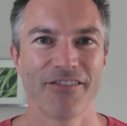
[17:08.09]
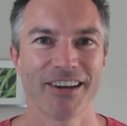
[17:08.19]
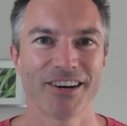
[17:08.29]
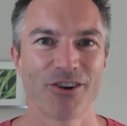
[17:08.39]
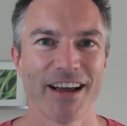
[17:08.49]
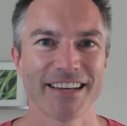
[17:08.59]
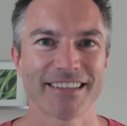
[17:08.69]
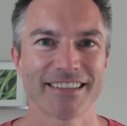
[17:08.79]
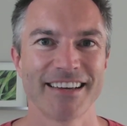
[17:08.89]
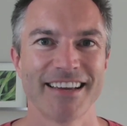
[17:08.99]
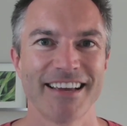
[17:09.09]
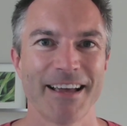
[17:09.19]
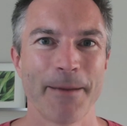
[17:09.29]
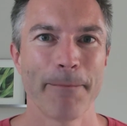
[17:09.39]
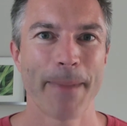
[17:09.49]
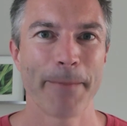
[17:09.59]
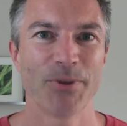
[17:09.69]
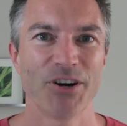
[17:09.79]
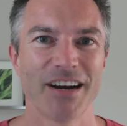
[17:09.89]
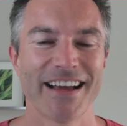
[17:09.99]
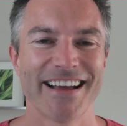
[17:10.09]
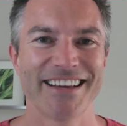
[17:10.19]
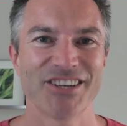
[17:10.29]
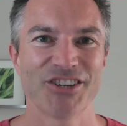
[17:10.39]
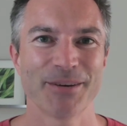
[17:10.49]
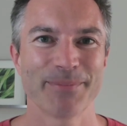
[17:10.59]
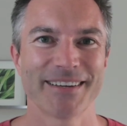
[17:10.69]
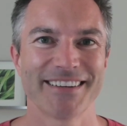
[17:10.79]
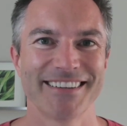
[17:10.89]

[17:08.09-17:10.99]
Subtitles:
VIGORESS membership